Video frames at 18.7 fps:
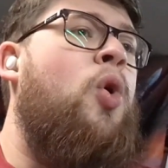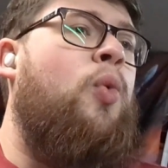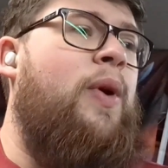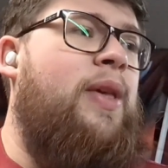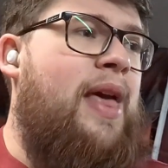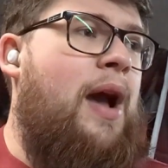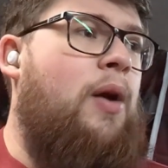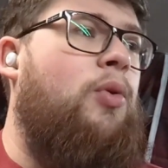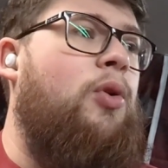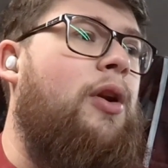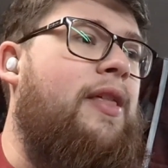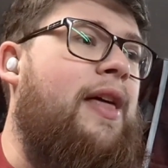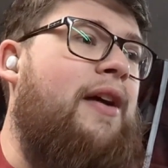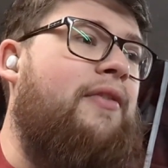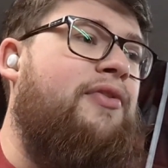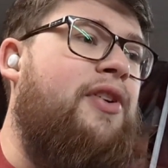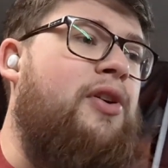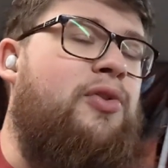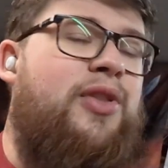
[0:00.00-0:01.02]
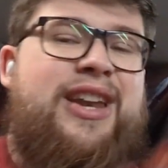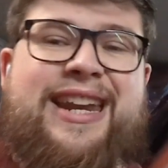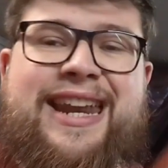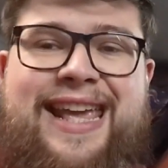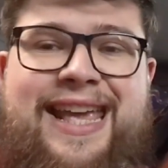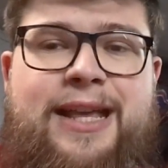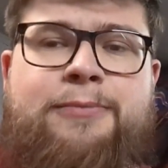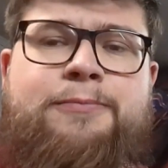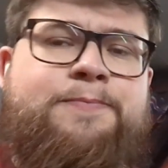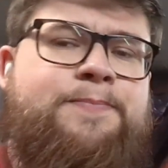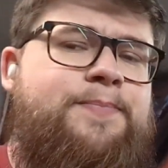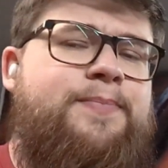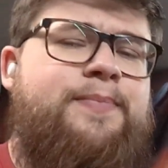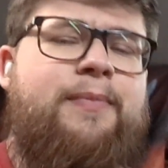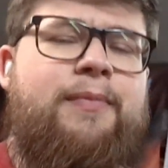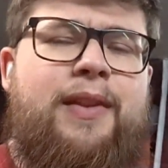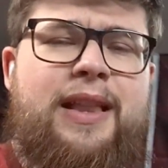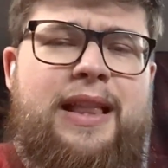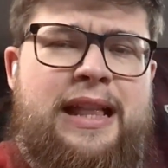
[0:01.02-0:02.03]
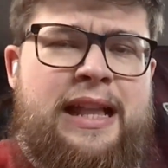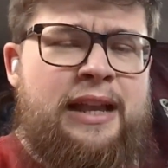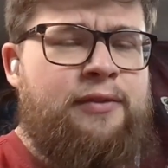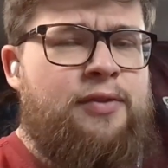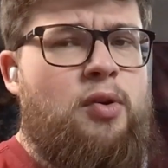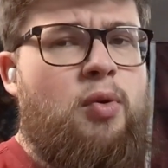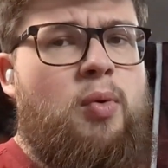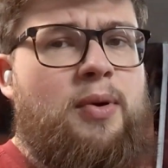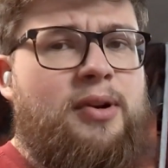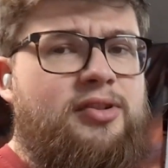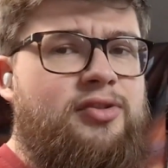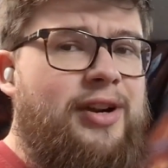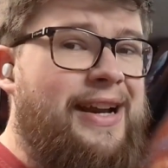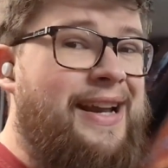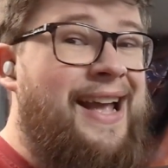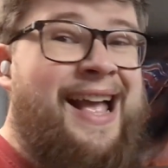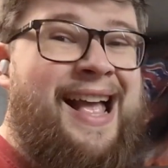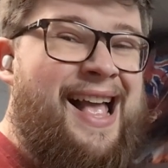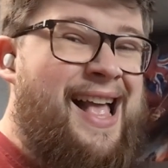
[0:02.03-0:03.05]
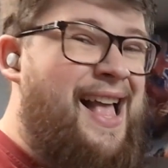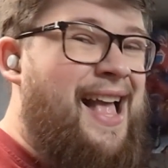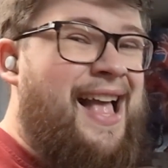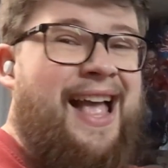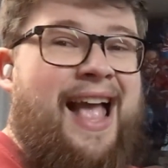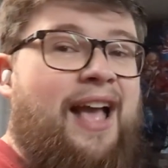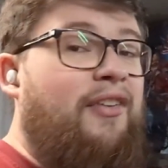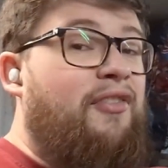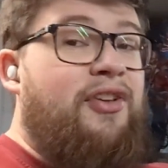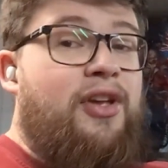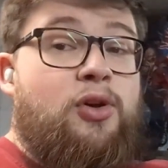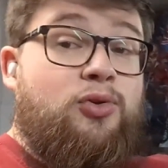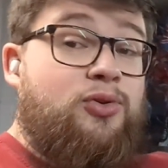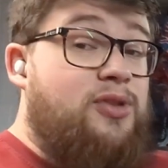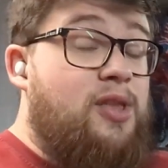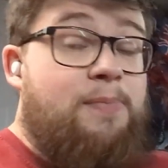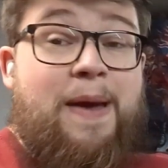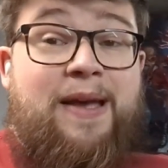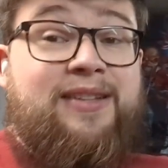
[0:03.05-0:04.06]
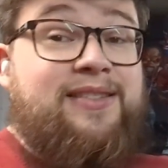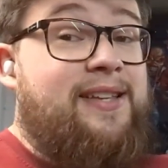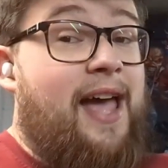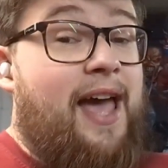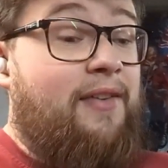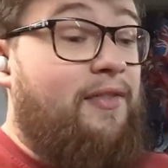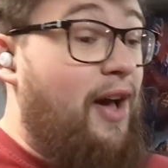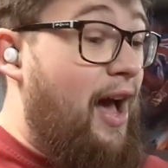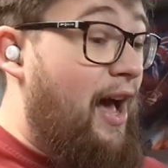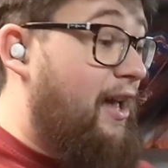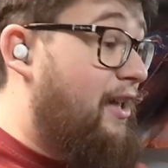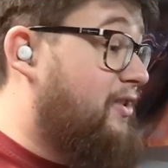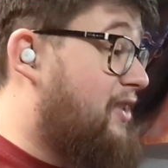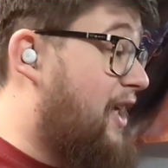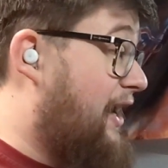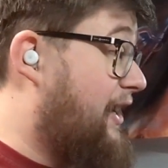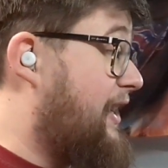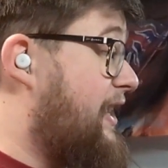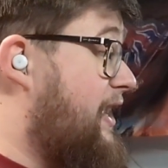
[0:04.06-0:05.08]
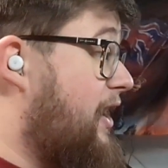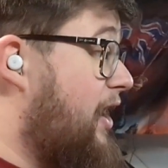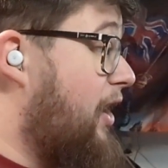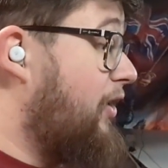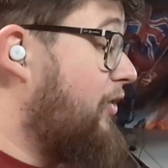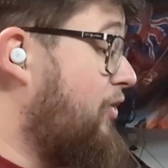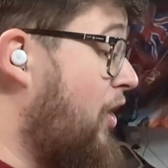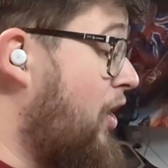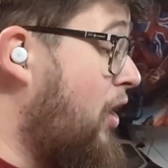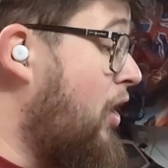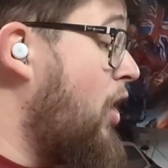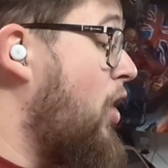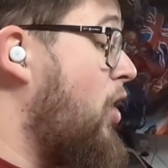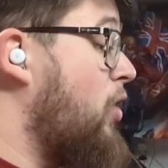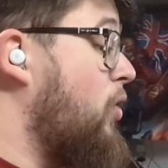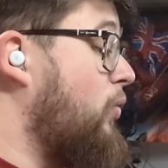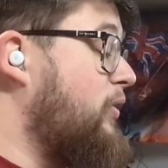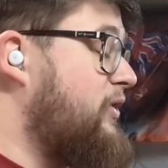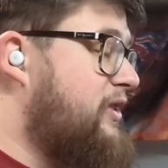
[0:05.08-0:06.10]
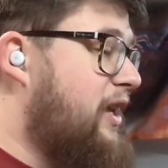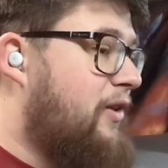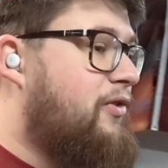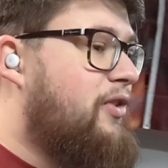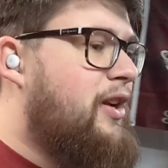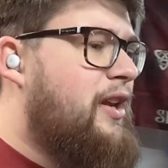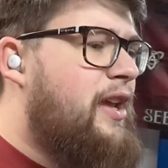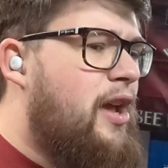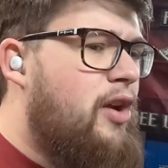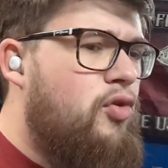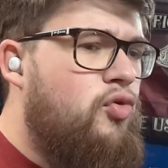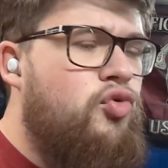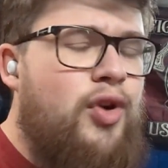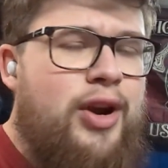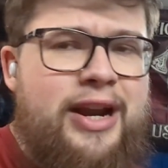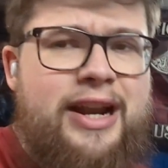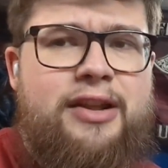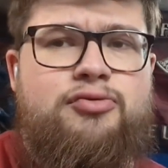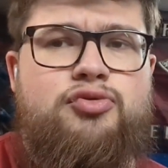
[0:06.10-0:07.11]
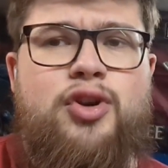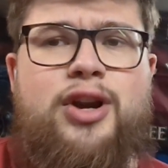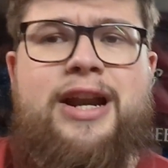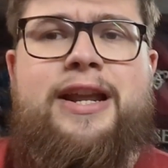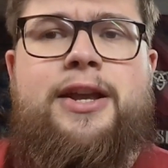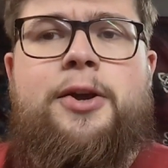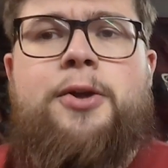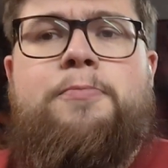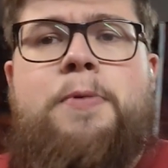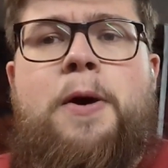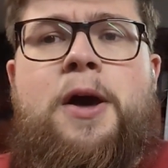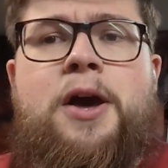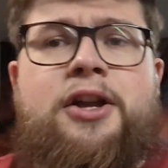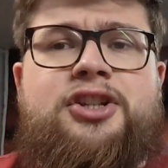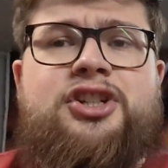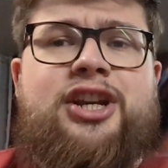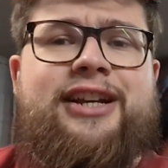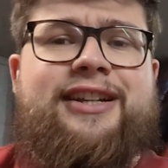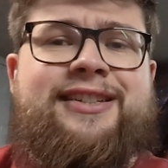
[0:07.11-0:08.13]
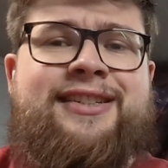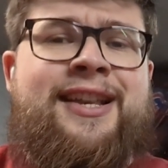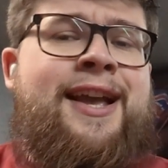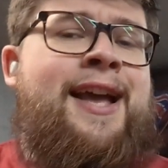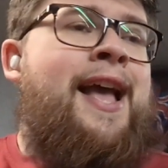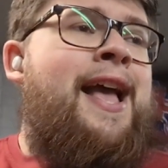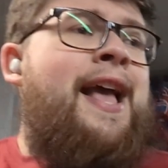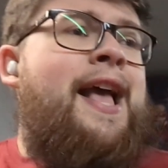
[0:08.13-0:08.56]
with how all of that felt. The knee, if you're wondering, feels the best it ever has. That knee cuff was definitely a really good purchase.